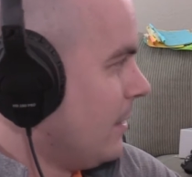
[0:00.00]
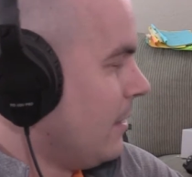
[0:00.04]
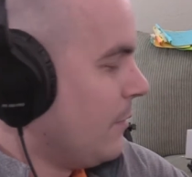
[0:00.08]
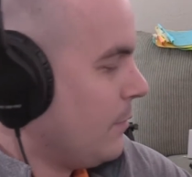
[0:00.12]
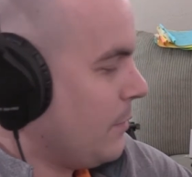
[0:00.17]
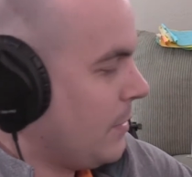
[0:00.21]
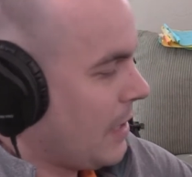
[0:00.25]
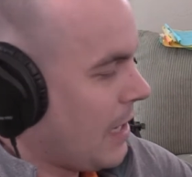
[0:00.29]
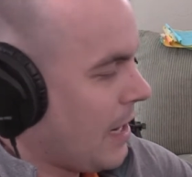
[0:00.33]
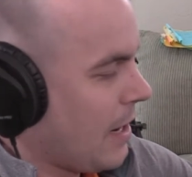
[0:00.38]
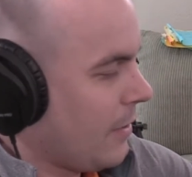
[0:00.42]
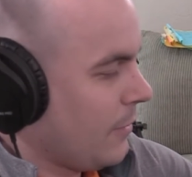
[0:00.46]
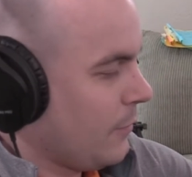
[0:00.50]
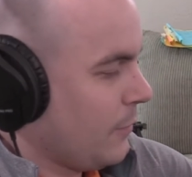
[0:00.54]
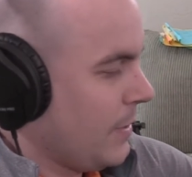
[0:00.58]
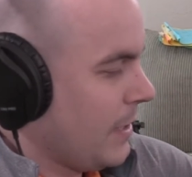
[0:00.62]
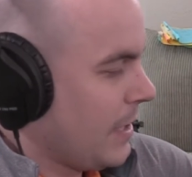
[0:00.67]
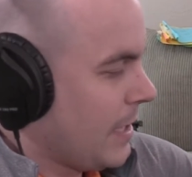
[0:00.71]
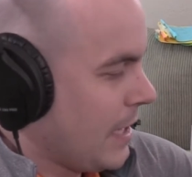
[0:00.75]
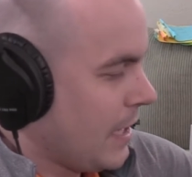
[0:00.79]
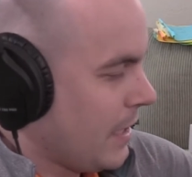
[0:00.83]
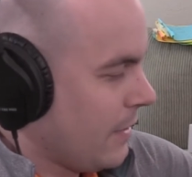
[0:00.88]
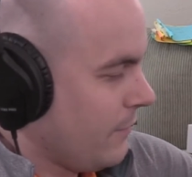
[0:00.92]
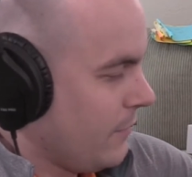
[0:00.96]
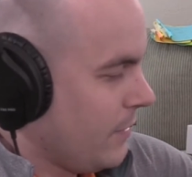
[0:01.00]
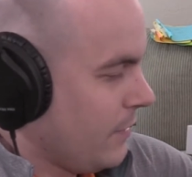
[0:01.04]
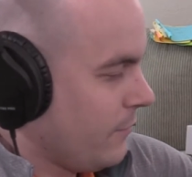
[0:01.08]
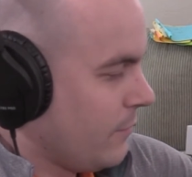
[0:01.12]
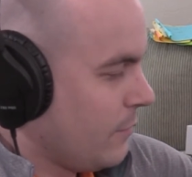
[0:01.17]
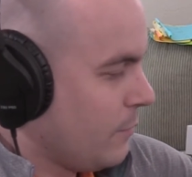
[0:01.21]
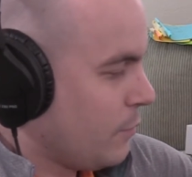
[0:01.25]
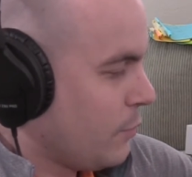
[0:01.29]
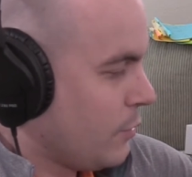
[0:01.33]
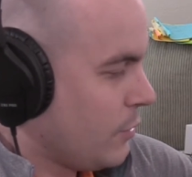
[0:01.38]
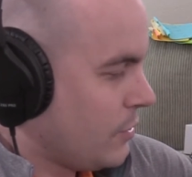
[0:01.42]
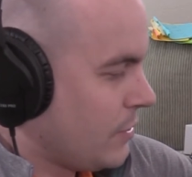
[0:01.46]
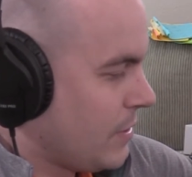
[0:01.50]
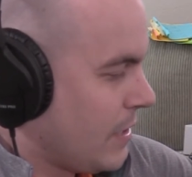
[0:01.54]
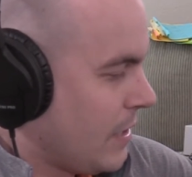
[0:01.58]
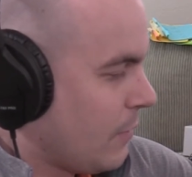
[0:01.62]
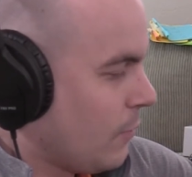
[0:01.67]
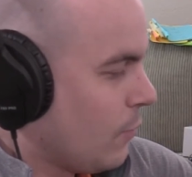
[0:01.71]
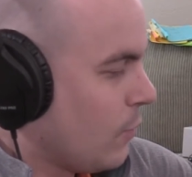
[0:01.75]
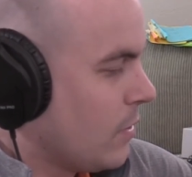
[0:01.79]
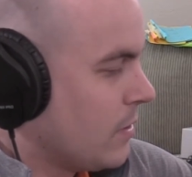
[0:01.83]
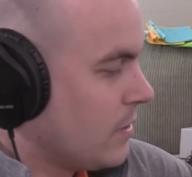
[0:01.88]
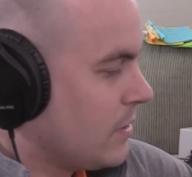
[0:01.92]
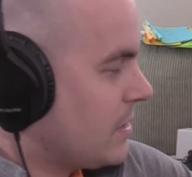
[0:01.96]
Mm-hmm. But how do we kind of even push that
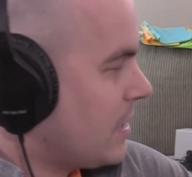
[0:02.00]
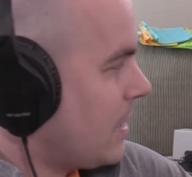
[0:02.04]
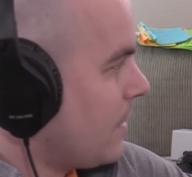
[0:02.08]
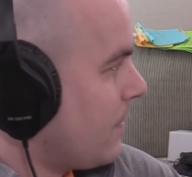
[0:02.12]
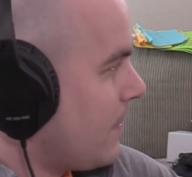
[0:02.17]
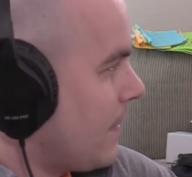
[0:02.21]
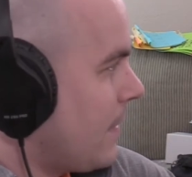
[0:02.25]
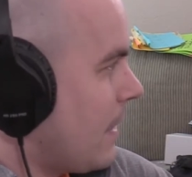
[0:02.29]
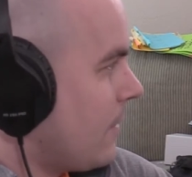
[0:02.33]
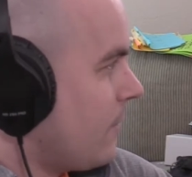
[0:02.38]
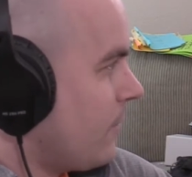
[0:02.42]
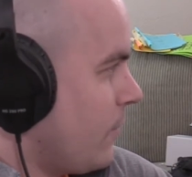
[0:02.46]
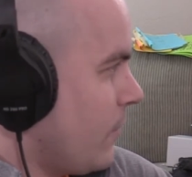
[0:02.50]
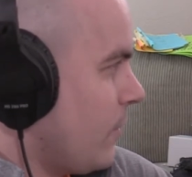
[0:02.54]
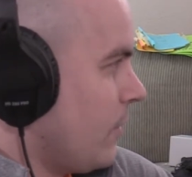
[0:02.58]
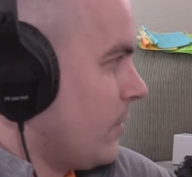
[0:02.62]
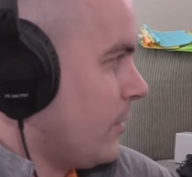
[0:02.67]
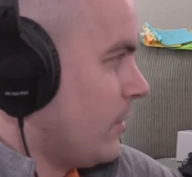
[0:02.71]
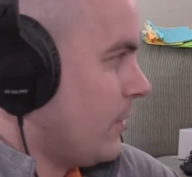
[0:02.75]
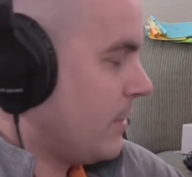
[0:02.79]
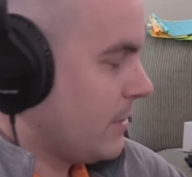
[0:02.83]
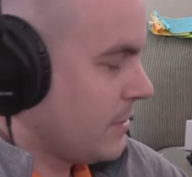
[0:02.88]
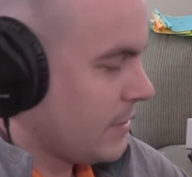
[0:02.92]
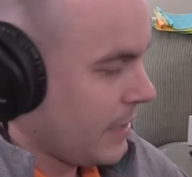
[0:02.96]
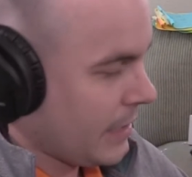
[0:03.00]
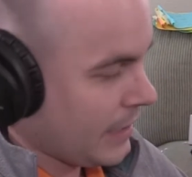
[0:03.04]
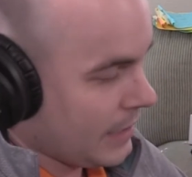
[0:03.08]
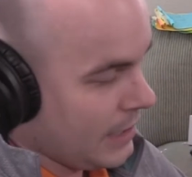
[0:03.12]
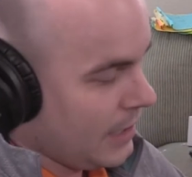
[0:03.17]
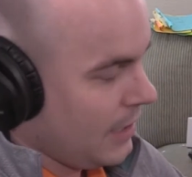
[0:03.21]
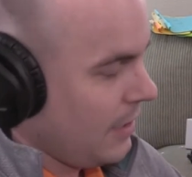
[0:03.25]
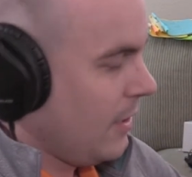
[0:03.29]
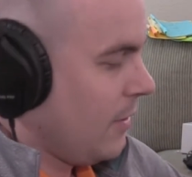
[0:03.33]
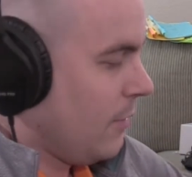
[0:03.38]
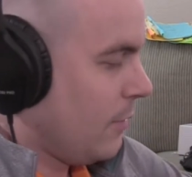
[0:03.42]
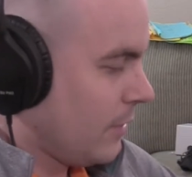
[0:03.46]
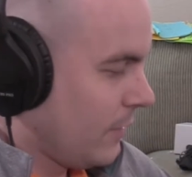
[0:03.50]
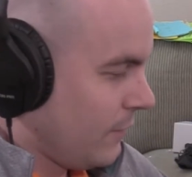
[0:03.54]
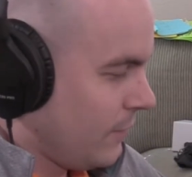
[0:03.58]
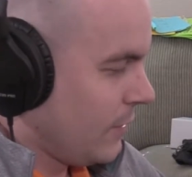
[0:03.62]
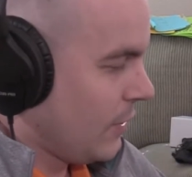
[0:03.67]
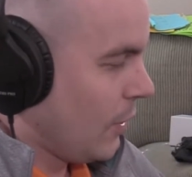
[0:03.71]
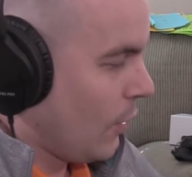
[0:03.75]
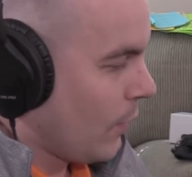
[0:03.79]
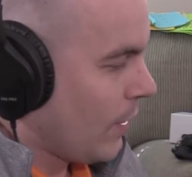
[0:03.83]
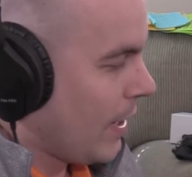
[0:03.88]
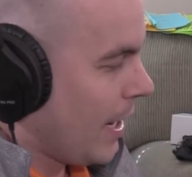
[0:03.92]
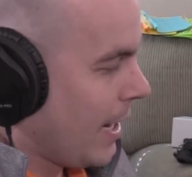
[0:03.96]
one step further is like, well, if you
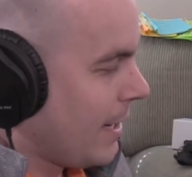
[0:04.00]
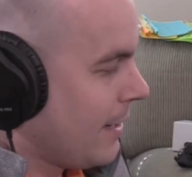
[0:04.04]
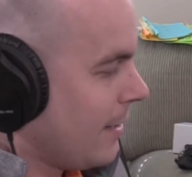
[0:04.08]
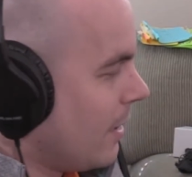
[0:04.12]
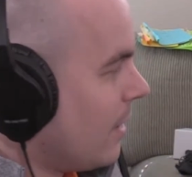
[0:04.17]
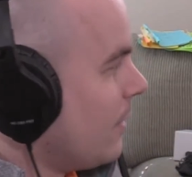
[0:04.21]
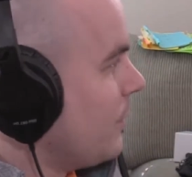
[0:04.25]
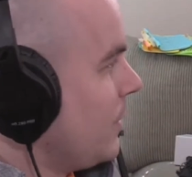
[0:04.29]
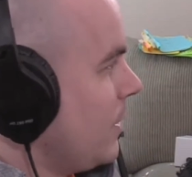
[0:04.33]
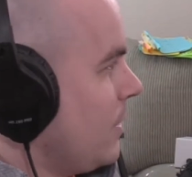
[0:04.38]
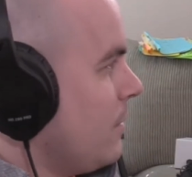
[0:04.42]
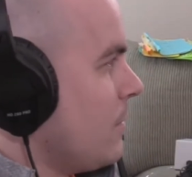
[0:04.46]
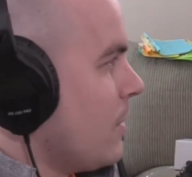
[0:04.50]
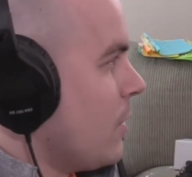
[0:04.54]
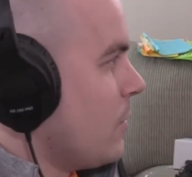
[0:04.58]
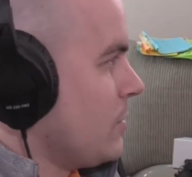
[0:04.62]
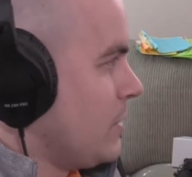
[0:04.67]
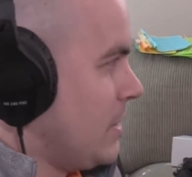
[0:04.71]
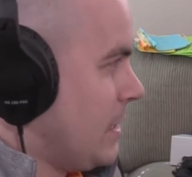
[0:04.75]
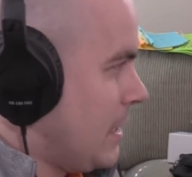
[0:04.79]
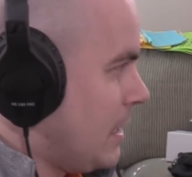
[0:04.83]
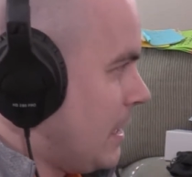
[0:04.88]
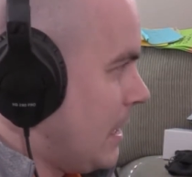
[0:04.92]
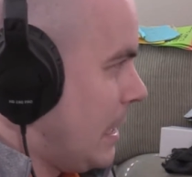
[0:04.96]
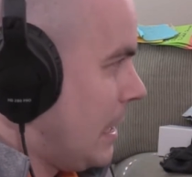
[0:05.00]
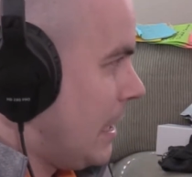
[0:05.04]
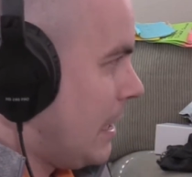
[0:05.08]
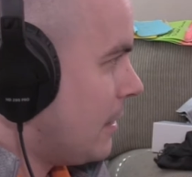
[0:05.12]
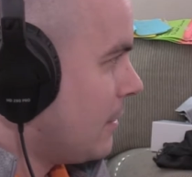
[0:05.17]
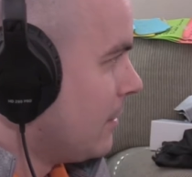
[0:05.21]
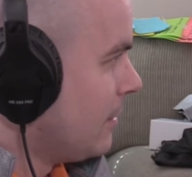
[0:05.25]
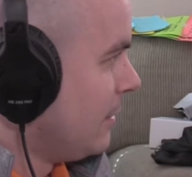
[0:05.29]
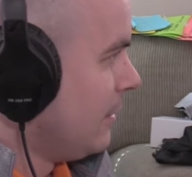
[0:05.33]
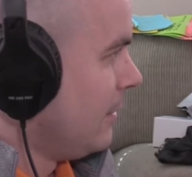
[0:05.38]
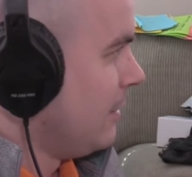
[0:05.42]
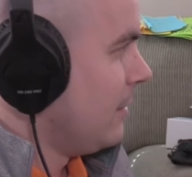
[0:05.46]
don't end up in Mosinee,